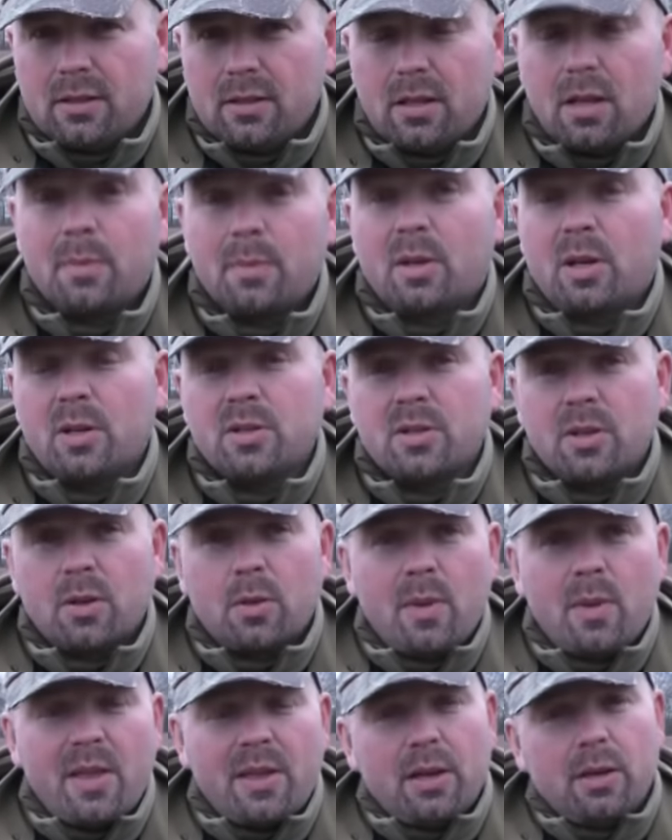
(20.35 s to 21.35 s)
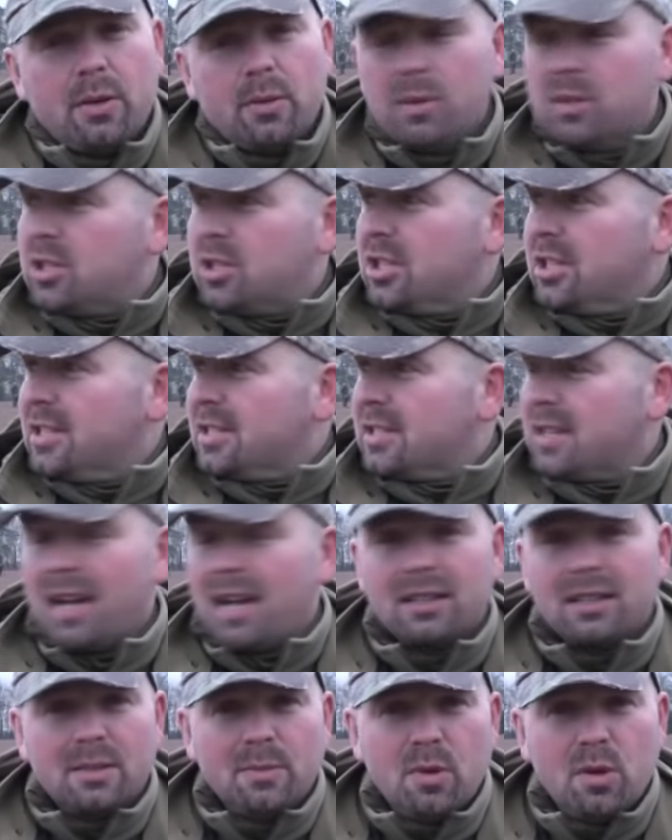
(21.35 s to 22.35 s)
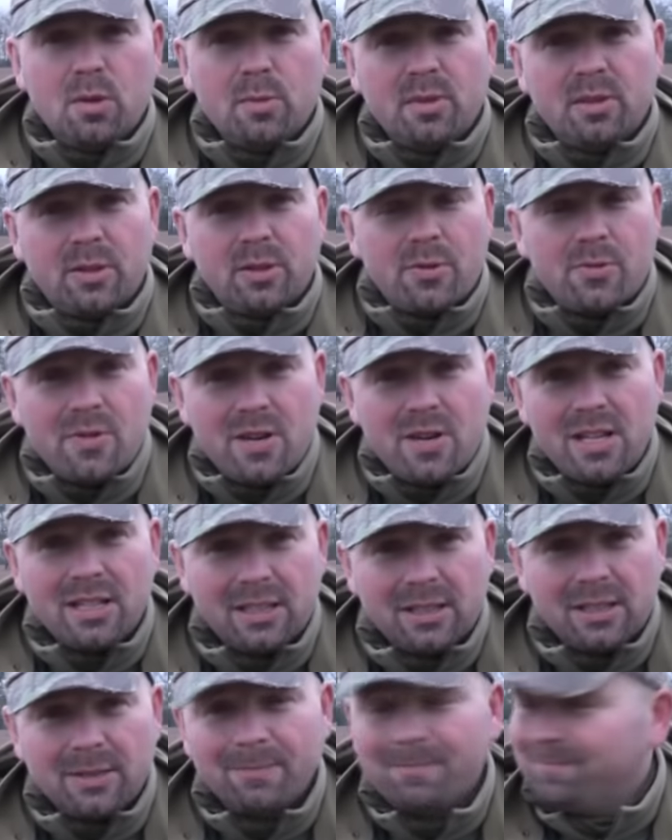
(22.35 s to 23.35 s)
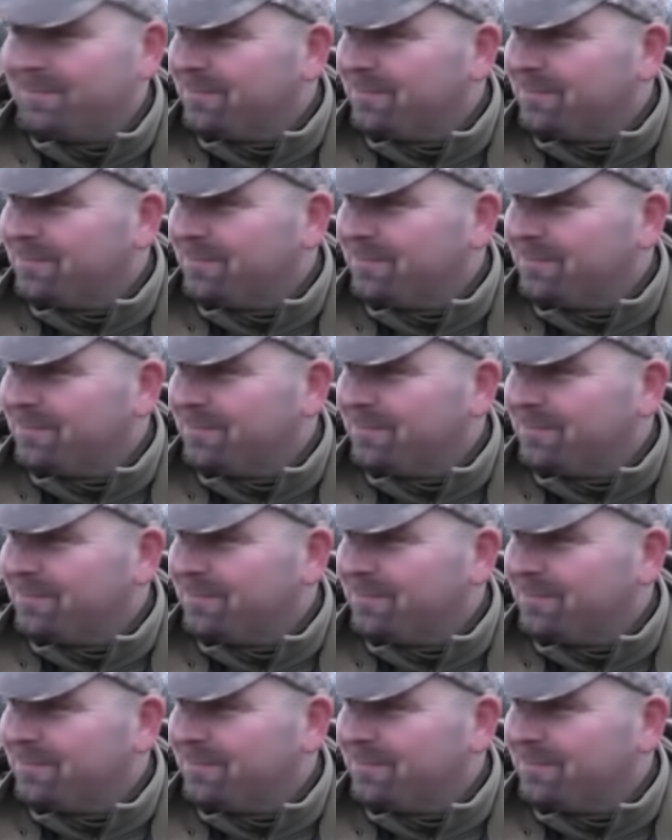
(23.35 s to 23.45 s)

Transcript: Now, because of the weather, which is at the moment raining